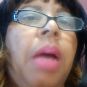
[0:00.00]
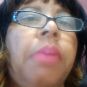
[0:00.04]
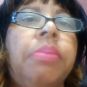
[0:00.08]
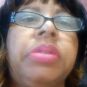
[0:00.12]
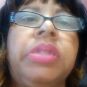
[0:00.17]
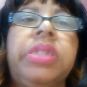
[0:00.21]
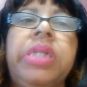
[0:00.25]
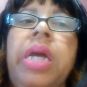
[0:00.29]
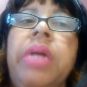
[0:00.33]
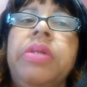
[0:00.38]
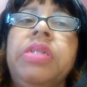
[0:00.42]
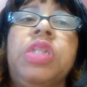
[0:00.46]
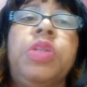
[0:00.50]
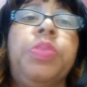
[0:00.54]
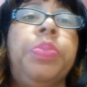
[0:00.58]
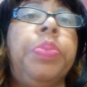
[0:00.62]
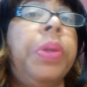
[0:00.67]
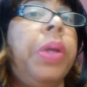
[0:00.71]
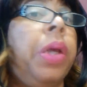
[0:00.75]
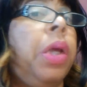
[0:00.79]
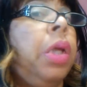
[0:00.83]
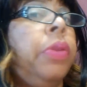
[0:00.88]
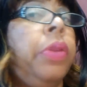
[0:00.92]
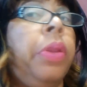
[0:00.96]
I'm saying
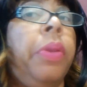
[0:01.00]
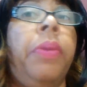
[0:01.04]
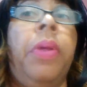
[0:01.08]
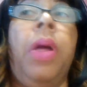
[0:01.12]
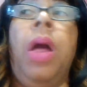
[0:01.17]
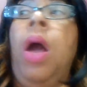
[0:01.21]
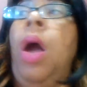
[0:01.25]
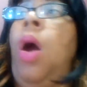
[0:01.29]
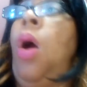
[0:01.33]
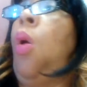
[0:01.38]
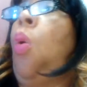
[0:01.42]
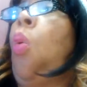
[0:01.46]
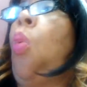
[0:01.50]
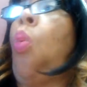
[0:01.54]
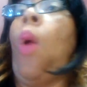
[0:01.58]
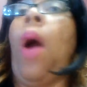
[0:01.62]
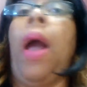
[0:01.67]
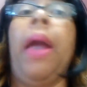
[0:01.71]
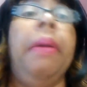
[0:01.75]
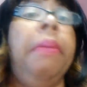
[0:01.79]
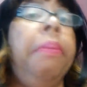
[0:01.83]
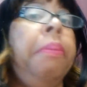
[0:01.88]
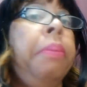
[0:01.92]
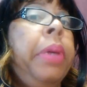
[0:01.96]

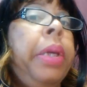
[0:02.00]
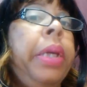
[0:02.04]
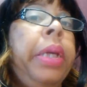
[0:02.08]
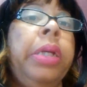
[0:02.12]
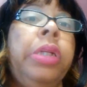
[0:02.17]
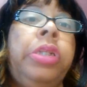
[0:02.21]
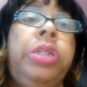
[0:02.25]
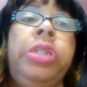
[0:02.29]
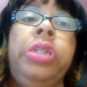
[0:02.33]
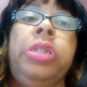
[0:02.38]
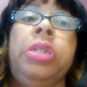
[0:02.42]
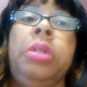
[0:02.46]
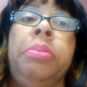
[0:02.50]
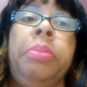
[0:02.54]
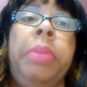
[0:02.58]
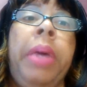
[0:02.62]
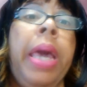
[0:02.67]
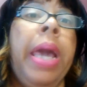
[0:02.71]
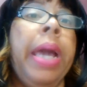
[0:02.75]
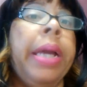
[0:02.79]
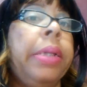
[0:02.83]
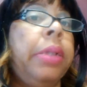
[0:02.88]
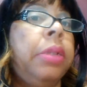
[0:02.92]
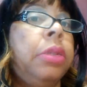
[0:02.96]
white men. She's a
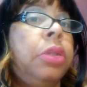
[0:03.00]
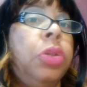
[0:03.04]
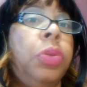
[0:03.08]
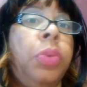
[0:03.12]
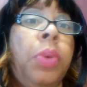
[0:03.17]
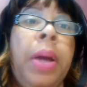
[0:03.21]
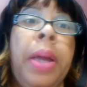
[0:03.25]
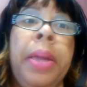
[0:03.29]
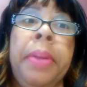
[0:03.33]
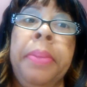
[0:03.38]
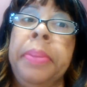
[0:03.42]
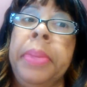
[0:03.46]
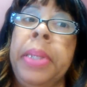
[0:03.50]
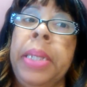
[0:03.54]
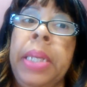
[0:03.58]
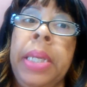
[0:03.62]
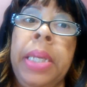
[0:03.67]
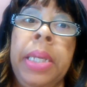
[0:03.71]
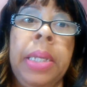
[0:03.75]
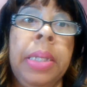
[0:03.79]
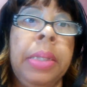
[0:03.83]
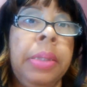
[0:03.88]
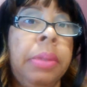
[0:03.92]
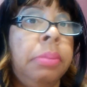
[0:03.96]
magnet to white
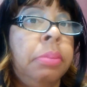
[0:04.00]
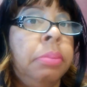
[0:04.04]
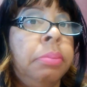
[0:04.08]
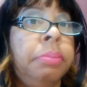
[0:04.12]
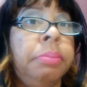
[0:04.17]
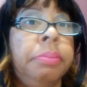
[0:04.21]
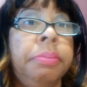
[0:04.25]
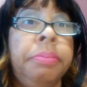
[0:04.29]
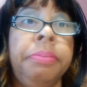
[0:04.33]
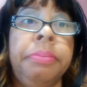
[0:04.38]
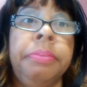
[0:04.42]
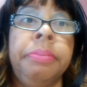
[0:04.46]
men.